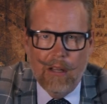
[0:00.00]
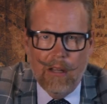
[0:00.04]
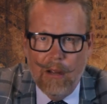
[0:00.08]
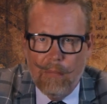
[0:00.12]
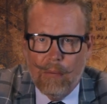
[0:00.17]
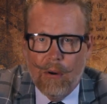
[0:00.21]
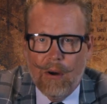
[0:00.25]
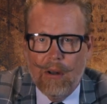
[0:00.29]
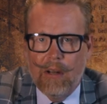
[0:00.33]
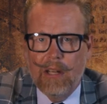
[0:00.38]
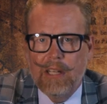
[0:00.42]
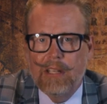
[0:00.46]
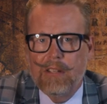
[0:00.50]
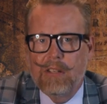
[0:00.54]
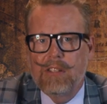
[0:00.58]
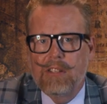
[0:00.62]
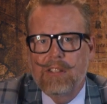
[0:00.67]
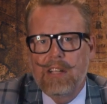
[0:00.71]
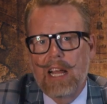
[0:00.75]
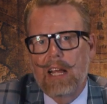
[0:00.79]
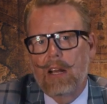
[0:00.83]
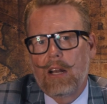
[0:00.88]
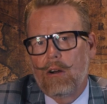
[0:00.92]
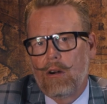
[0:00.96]
liberally to
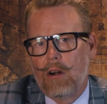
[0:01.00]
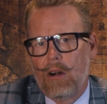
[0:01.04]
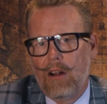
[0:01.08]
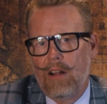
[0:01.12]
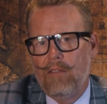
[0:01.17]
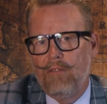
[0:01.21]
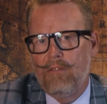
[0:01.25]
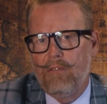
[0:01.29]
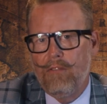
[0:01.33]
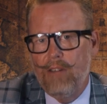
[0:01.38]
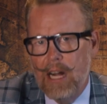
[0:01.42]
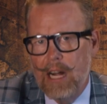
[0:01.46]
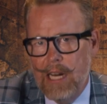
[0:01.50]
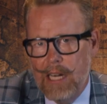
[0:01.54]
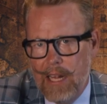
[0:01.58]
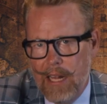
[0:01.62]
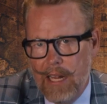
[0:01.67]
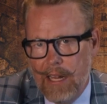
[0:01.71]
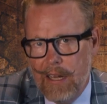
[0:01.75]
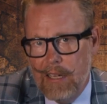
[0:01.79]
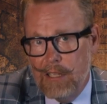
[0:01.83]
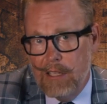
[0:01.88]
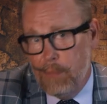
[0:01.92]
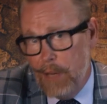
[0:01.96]
stay alert and
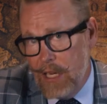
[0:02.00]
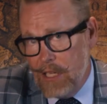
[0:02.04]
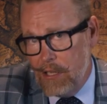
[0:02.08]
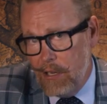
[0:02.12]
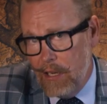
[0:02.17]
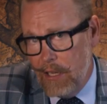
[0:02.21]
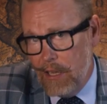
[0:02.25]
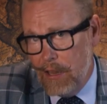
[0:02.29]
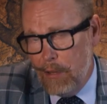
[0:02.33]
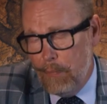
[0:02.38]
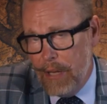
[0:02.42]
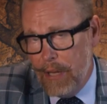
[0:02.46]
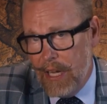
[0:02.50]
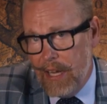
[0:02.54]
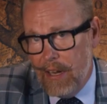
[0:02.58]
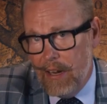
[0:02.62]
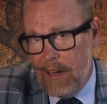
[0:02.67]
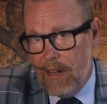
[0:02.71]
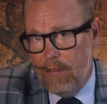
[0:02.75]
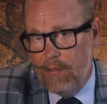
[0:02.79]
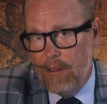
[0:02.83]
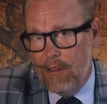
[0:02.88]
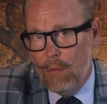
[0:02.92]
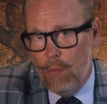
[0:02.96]
fighting, especially at the
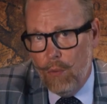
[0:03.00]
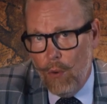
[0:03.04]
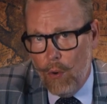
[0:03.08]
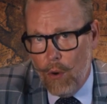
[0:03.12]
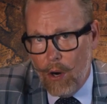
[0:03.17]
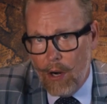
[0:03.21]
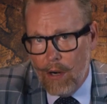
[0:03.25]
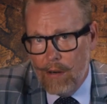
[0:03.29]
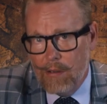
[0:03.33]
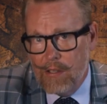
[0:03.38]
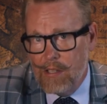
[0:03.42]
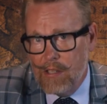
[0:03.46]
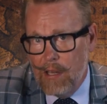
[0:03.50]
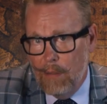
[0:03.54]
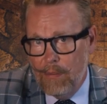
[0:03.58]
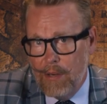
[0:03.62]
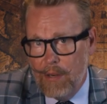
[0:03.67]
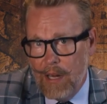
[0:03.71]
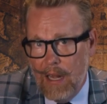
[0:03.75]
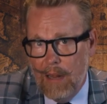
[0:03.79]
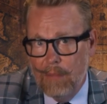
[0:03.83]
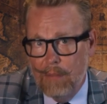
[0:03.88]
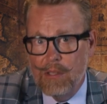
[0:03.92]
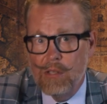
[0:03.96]
beginning of the war,
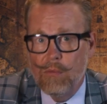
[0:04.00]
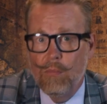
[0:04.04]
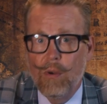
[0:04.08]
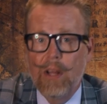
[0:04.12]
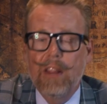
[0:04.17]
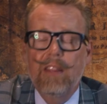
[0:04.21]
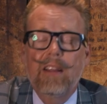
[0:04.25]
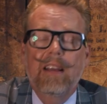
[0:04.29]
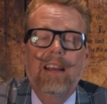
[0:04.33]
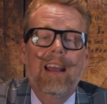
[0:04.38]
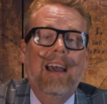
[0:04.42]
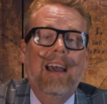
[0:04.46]
sometimes with